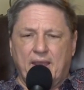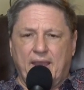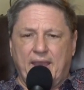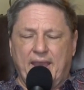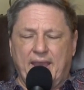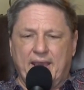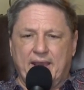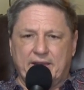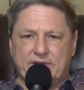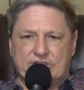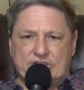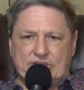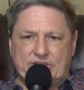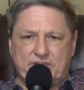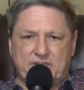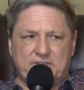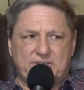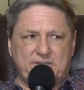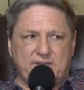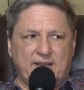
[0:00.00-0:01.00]
And
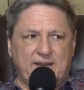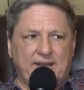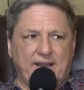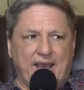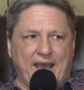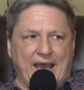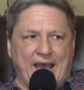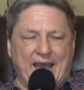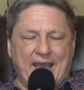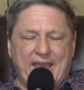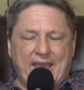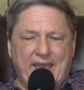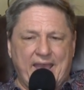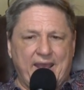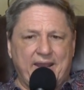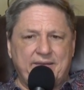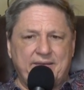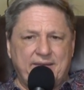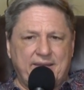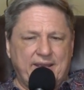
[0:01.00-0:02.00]
she said, I
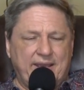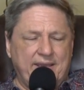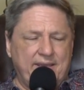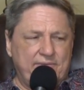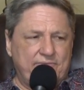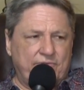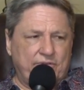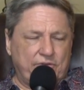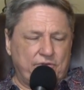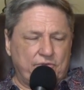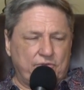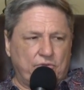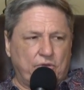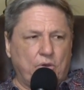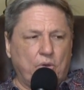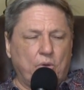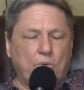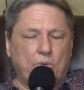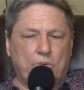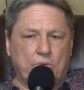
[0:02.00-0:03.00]
hadn't even
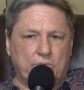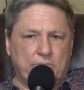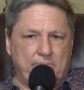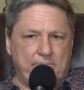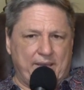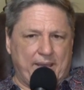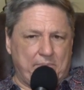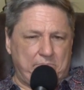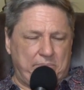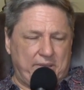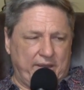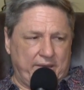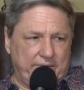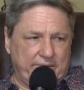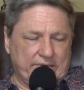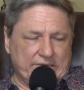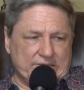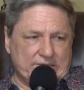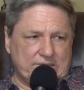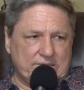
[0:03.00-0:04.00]
told my
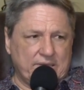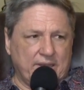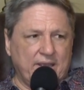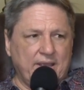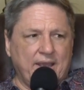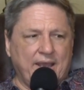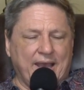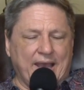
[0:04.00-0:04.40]
parents.